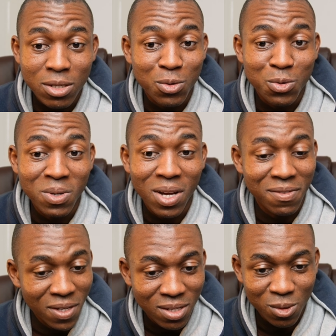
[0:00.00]
So rook
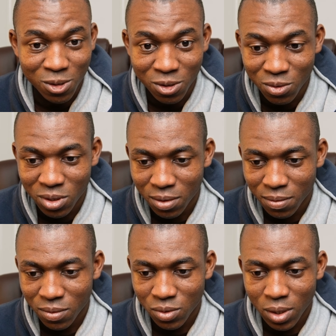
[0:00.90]
fc8 was good.
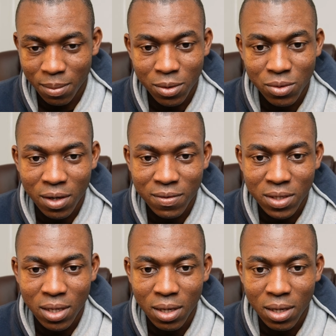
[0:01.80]
So I played rook fc8.